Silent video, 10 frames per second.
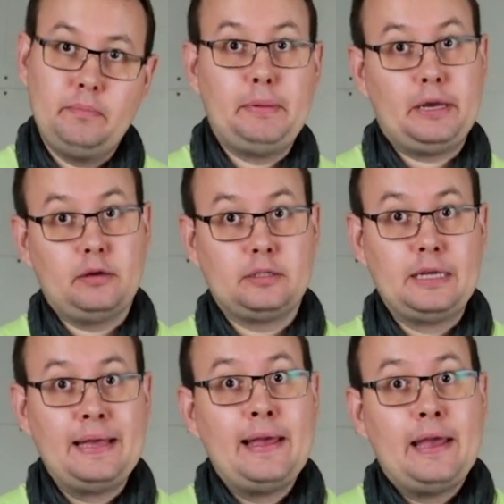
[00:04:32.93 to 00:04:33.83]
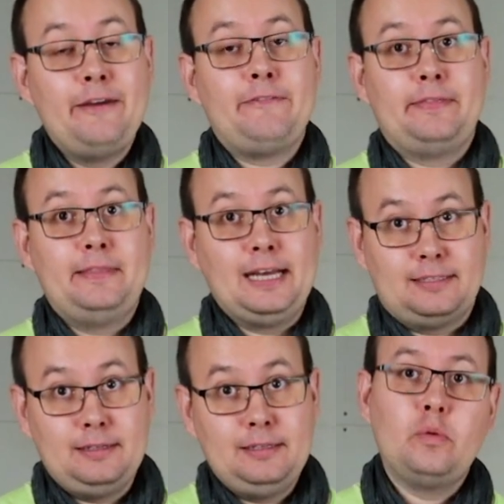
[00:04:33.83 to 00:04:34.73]
because if it
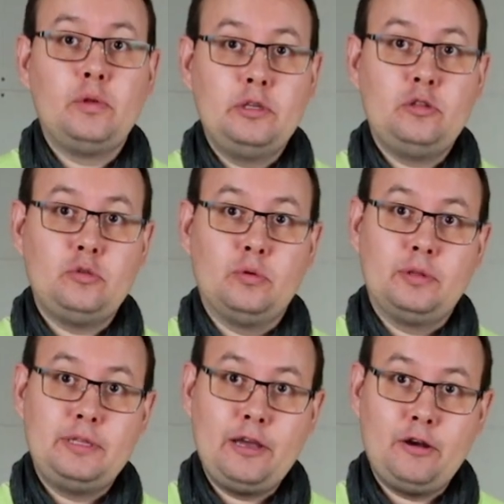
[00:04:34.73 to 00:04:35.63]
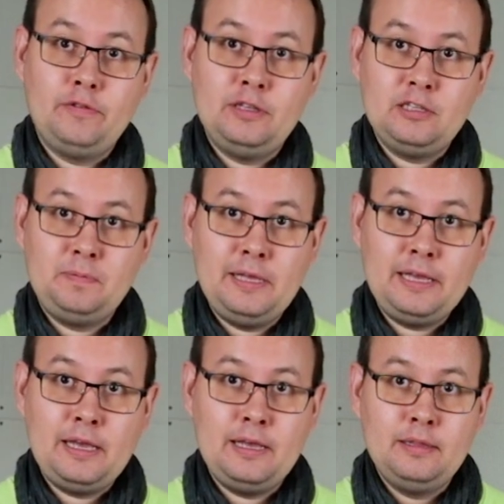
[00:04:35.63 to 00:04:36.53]
doesn't, you will need to take off the
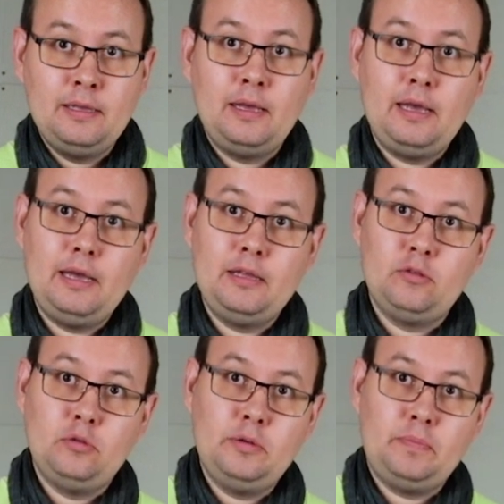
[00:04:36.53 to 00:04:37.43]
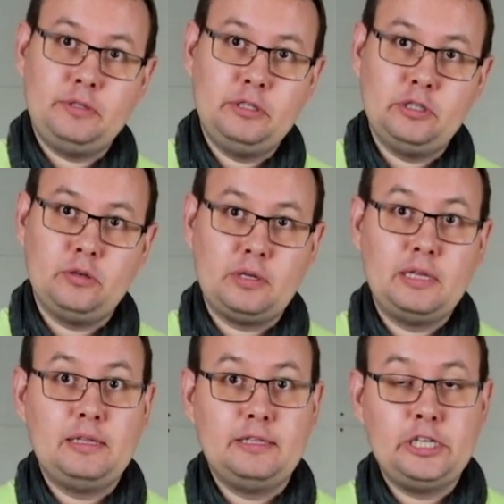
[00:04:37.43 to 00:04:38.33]
display again and do the procedure
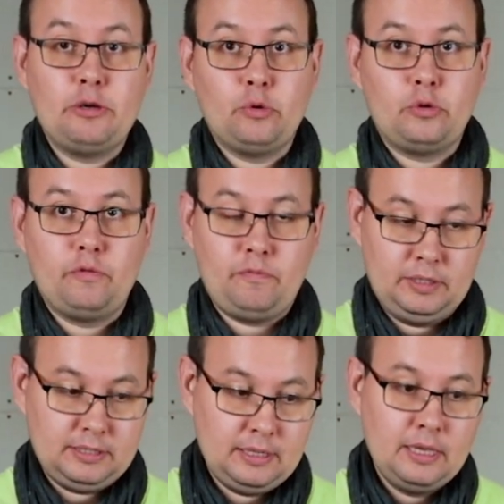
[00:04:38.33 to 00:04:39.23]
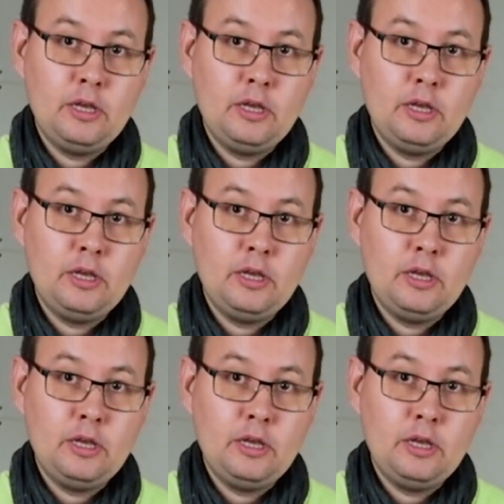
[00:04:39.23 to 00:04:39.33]
again and check what you've missed.